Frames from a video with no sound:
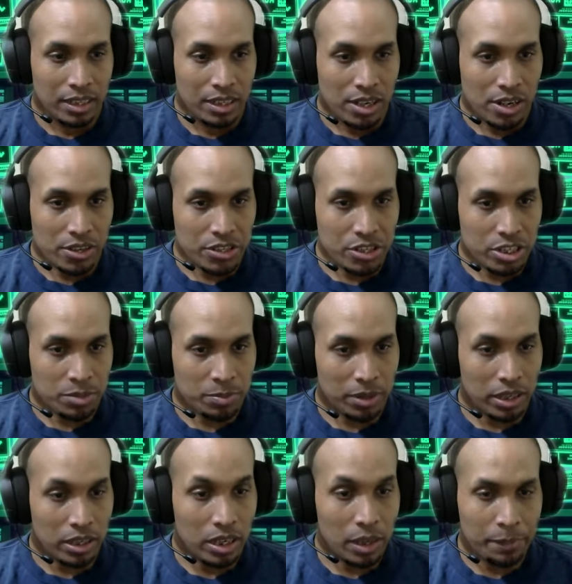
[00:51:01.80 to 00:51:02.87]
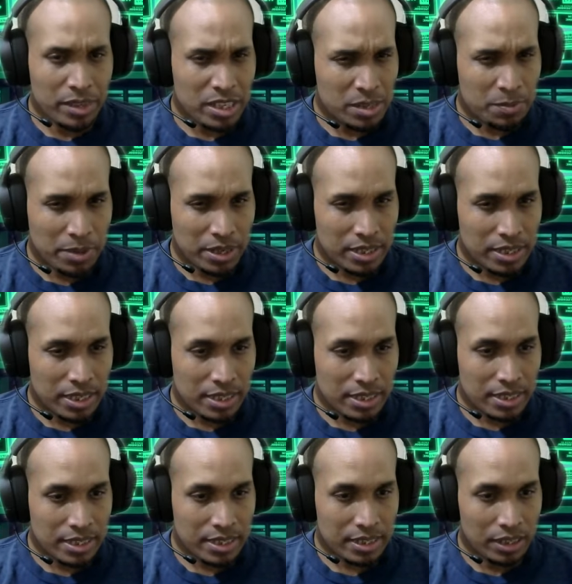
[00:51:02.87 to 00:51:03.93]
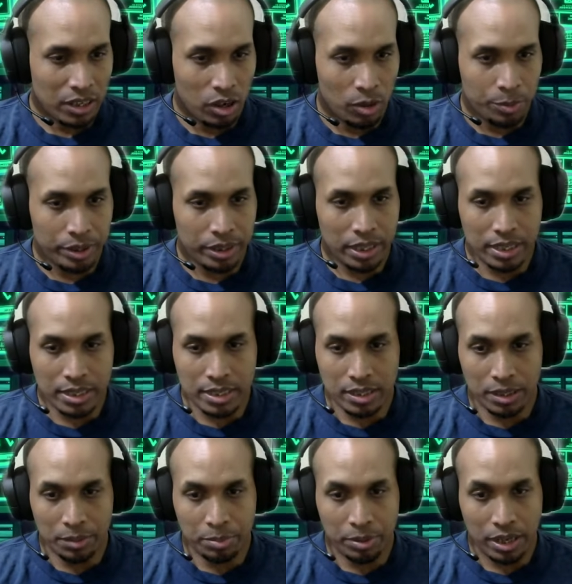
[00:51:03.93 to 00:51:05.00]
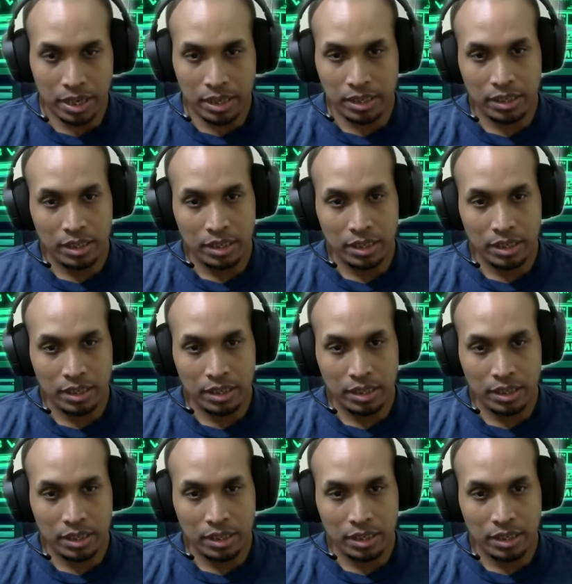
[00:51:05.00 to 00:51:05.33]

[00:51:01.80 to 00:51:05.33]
or just play on empty spaces, hoping that it's gonna play,